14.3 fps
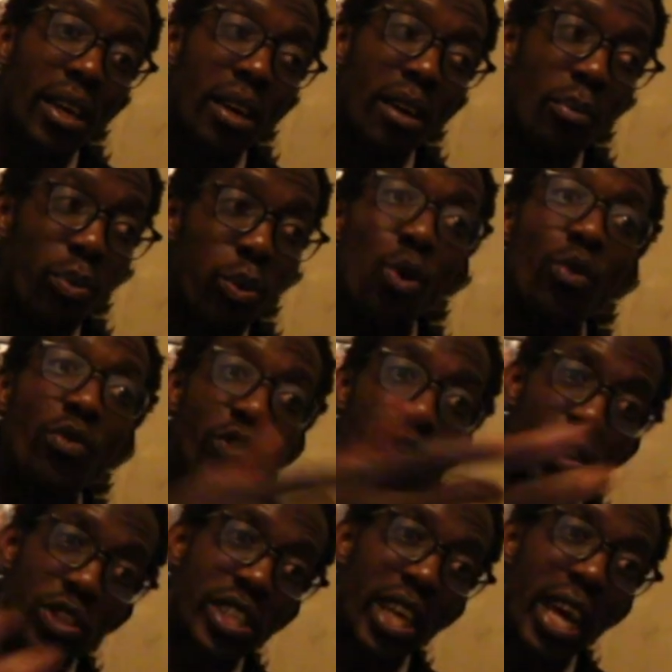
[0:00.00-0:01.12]
improve
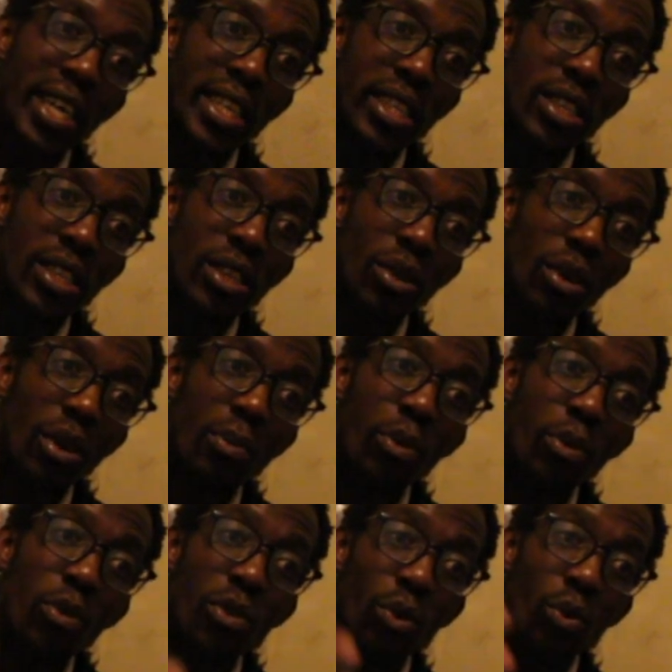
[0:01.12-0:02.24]
society or
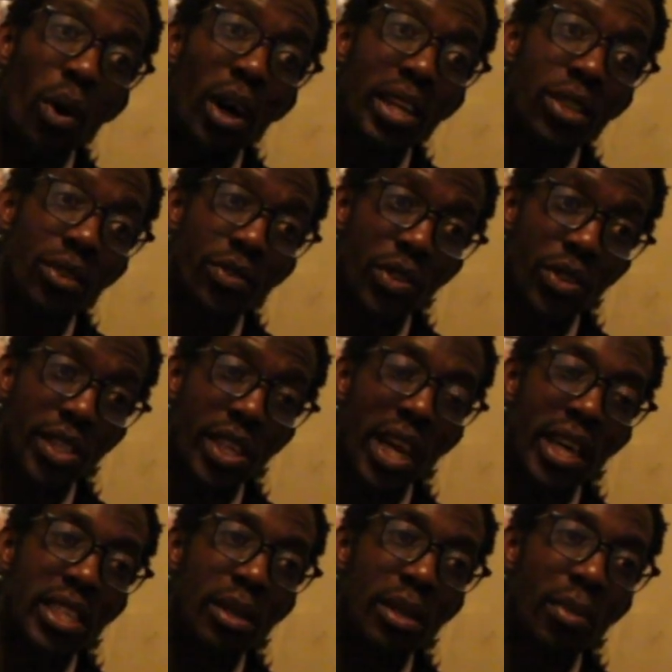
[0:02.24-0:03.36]
improve the quality of
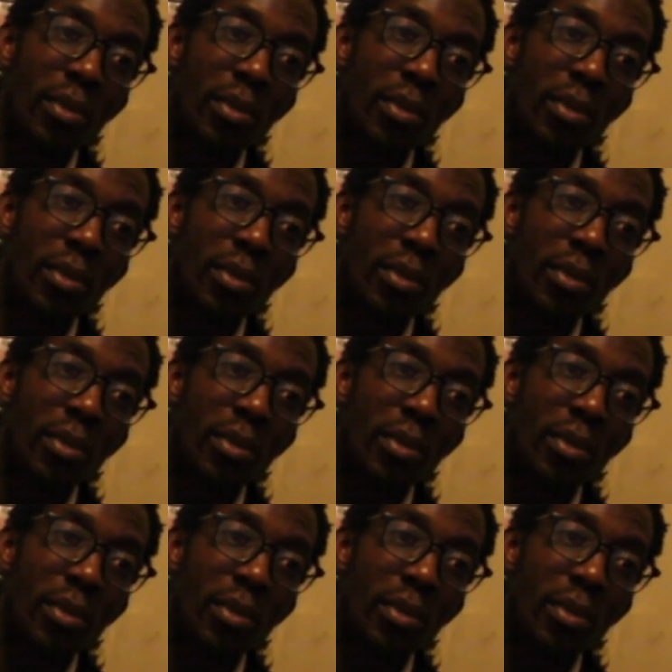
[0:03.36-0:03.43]
society,